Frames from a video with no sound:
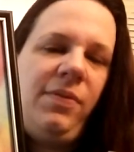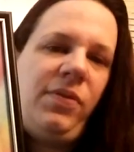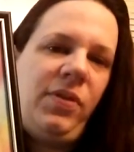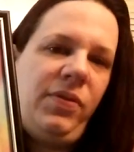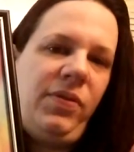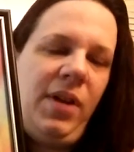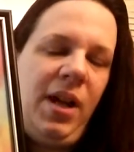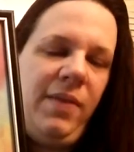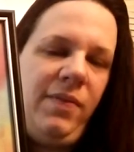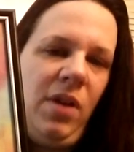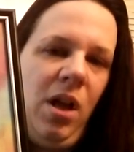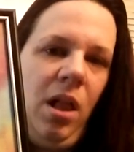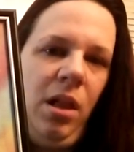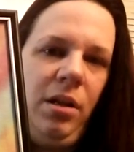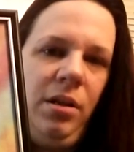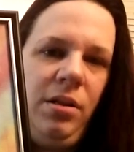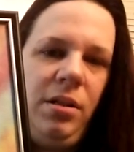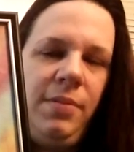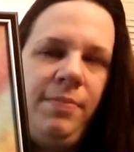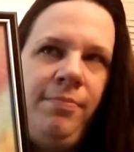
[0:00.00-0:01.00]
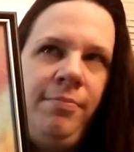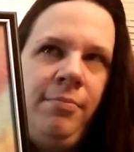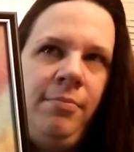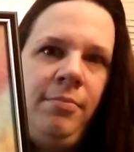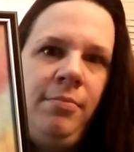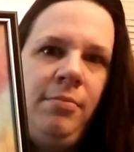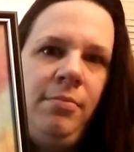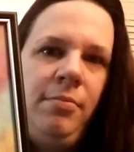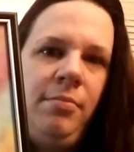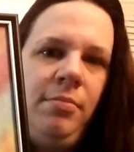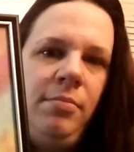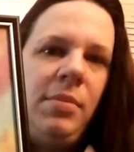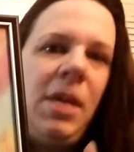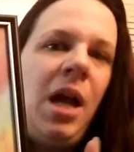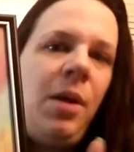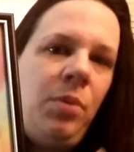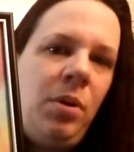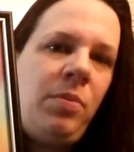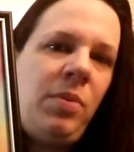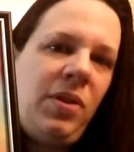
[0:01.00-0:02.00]
for $5.
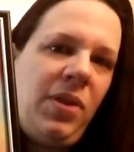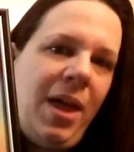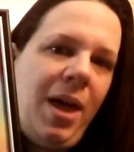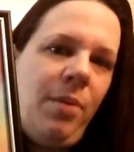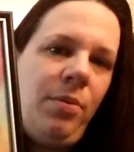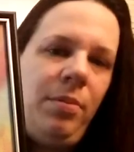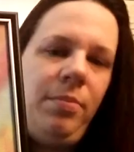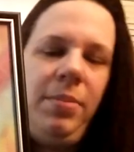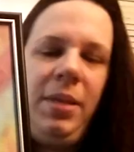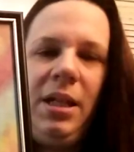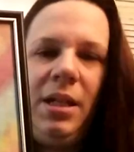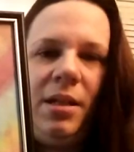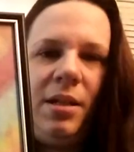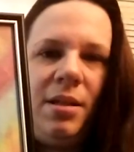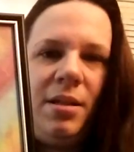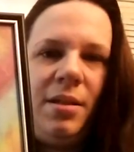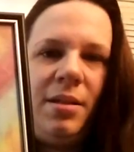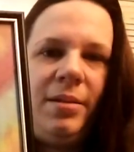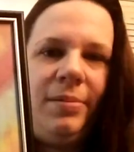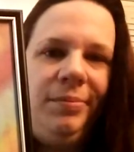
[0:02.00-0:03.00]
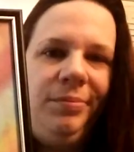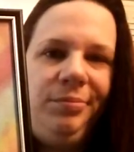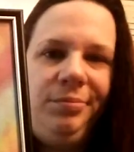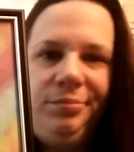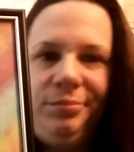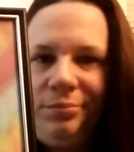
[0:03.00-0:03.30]
I went with that one because